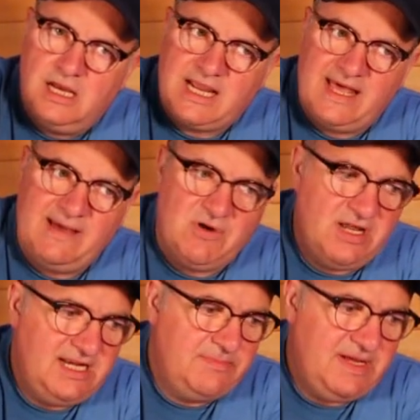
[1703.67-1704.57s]
okay, that
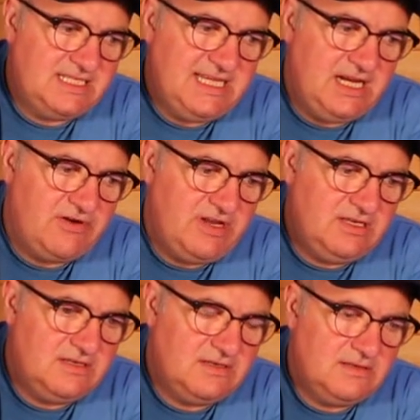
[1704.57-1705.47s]
might need a bit of
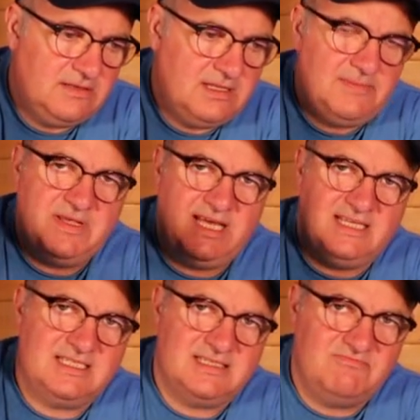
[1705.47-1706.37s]
tinkering. But
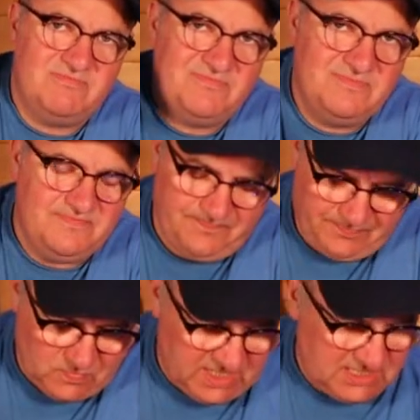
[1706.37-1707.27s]
that's...
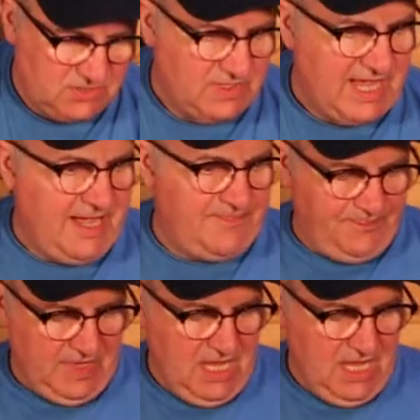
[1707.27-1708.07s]
We can sort that out.